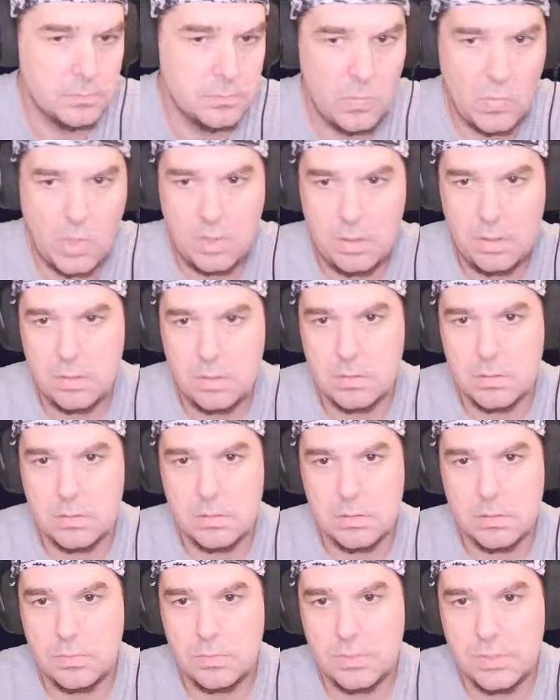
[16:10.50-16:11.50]
Okay,
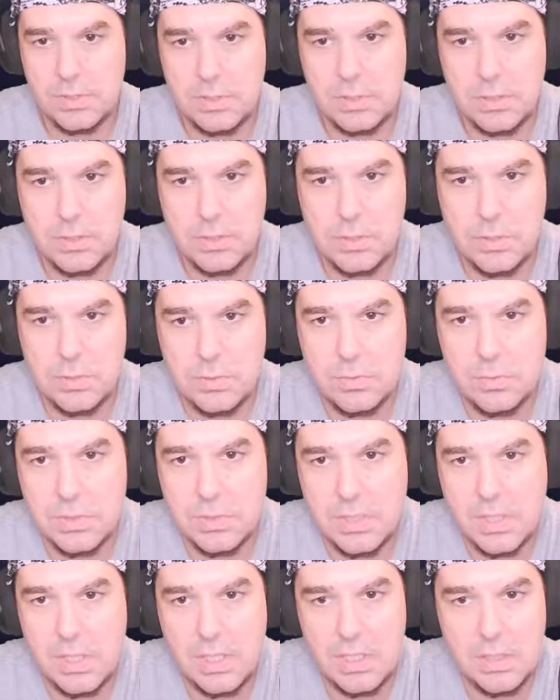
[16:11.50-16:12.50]
don't see any issues with
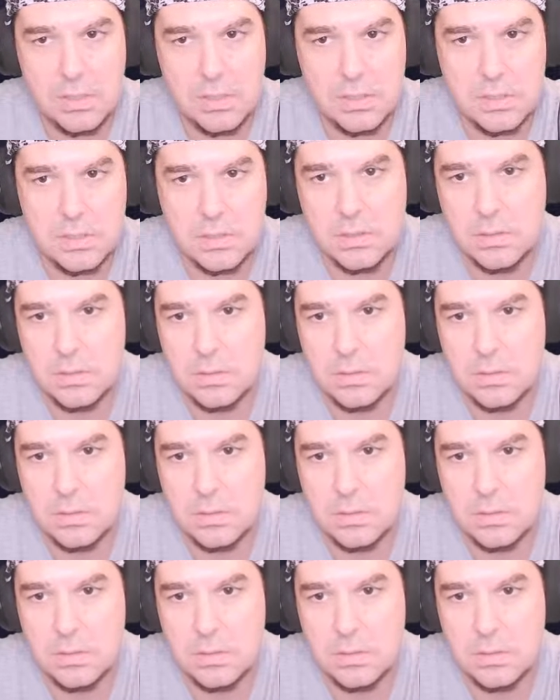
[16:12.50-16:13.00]
that.